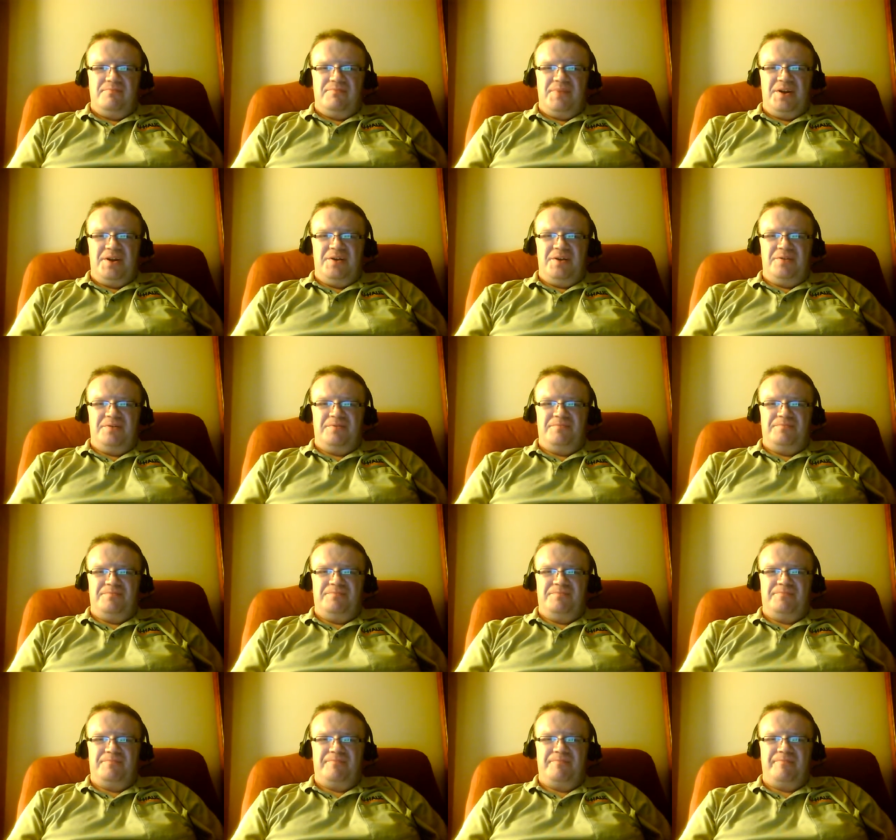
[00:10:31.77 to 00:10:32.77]
you know
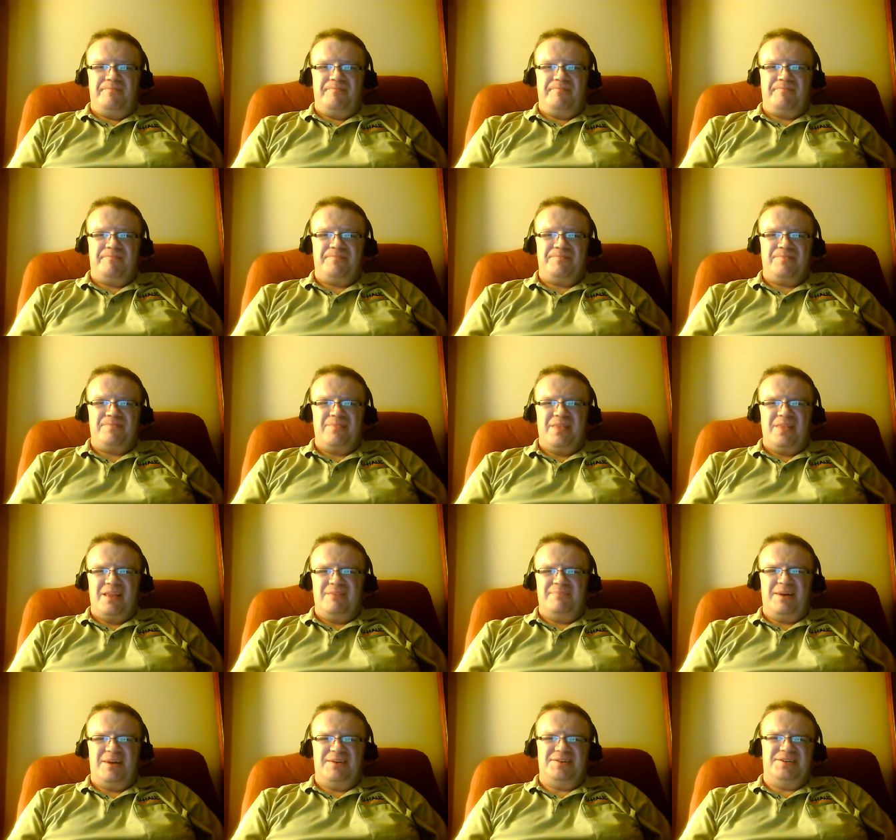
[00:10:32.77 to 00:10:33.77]

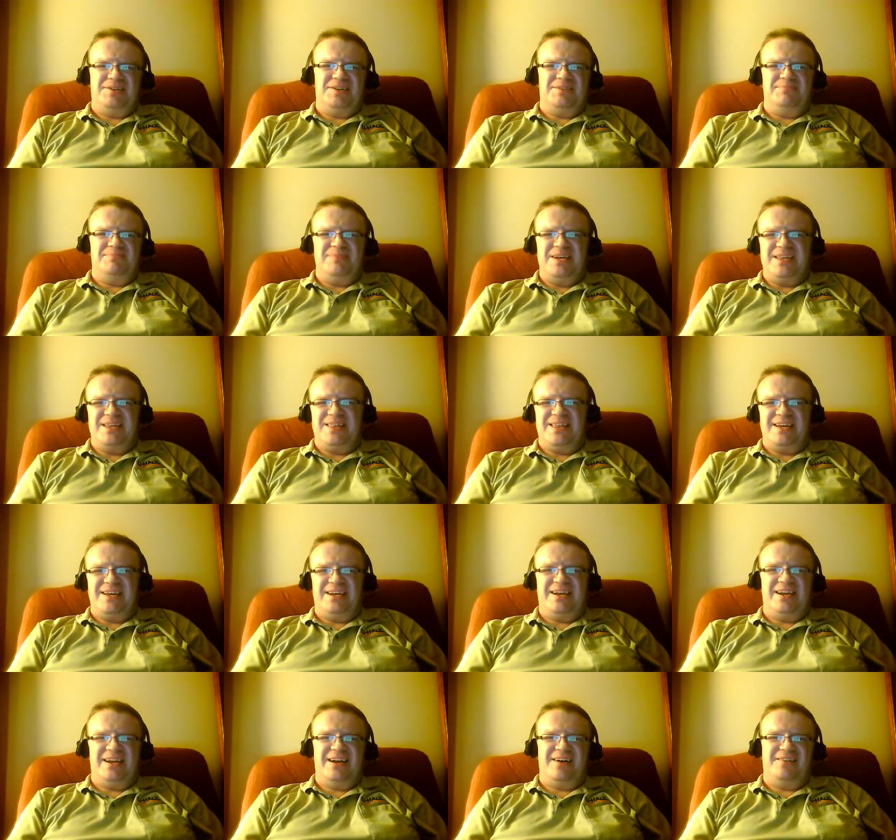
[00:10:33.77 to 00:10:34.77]
maybe it's just me
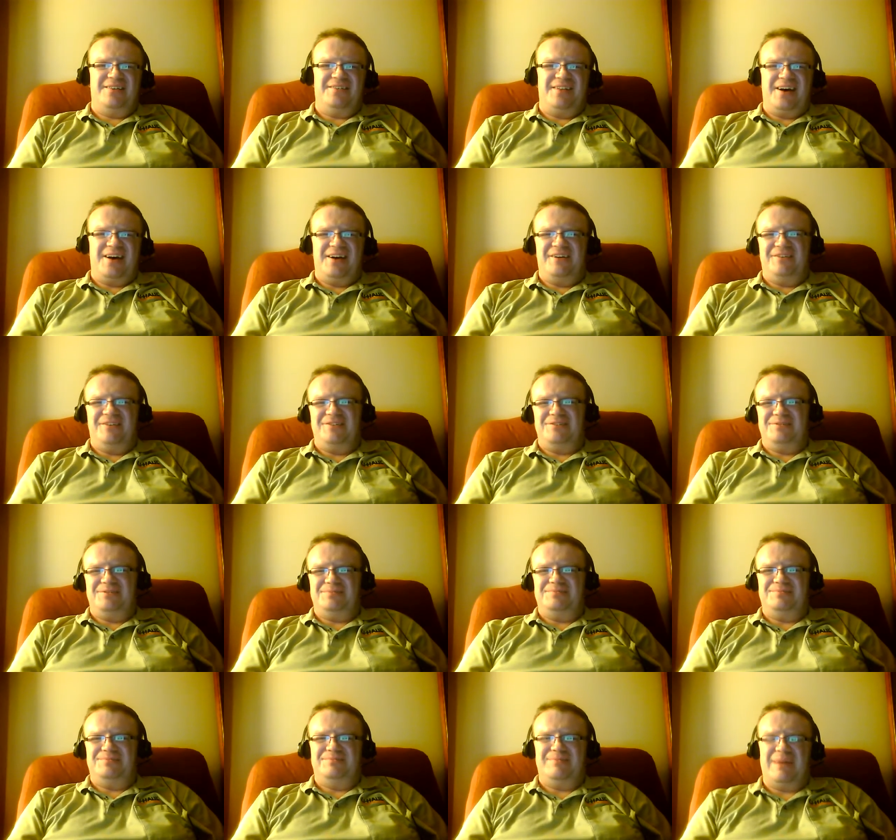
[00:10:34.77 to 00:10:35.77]
thinking out loud or
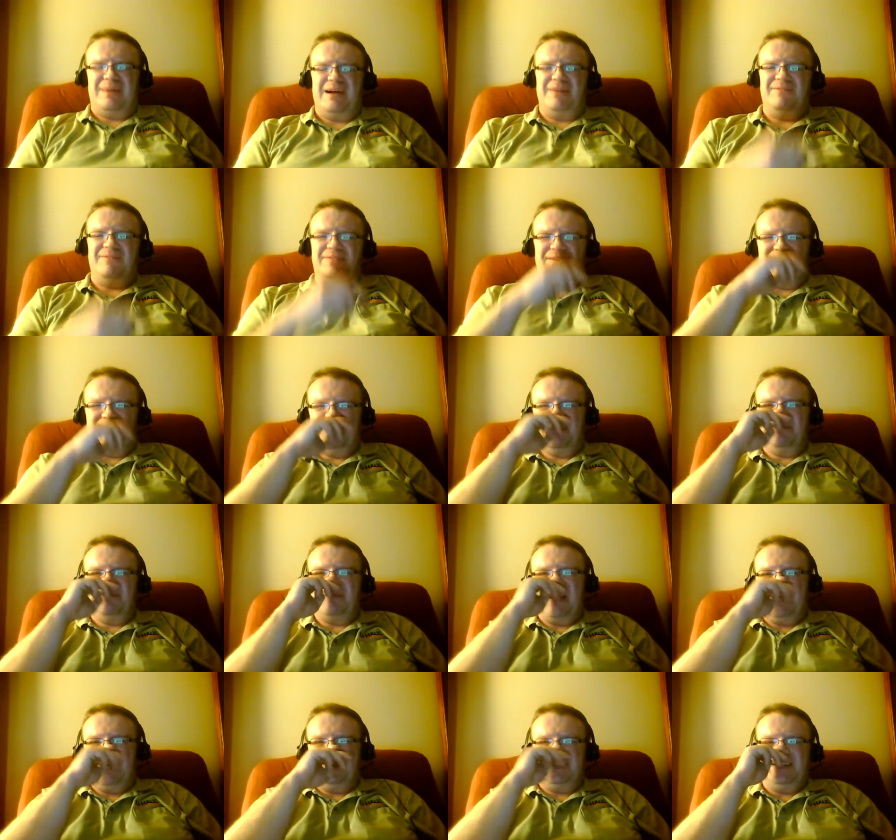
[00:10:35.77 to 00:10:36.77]
my vivid
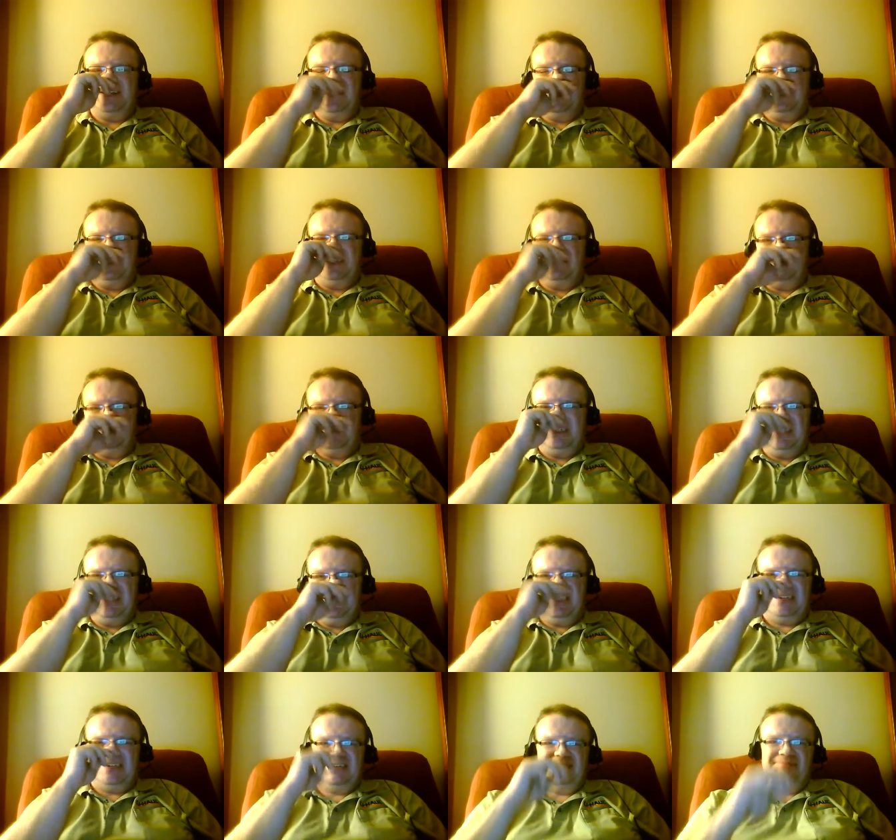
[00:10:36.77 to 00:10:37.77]
imagination but you
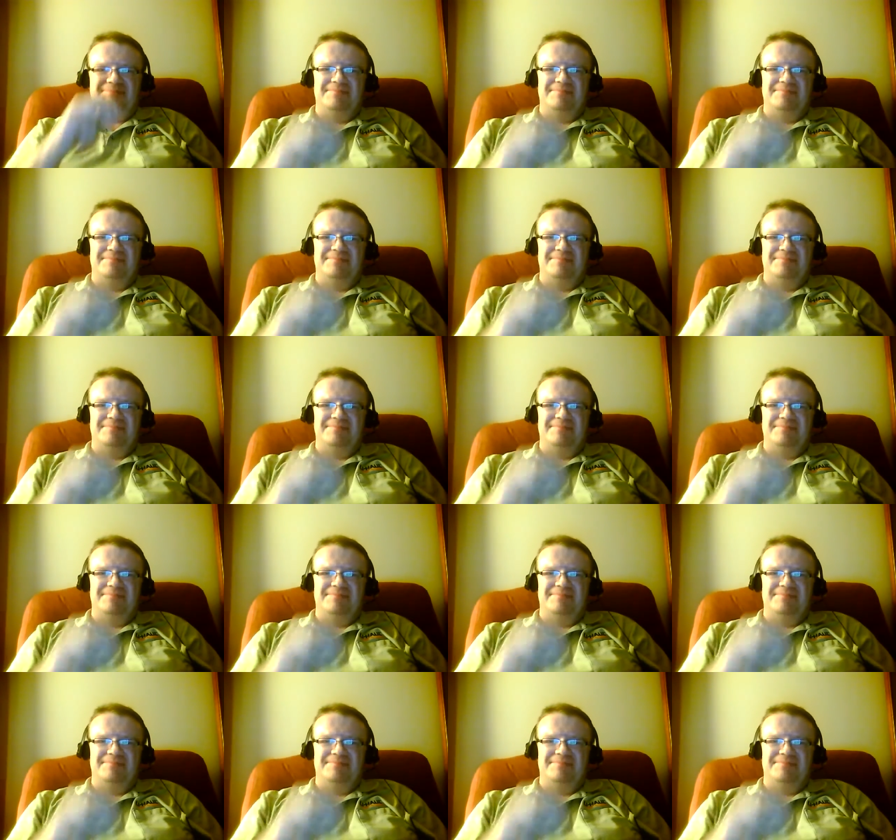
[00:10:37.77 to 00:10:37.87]
know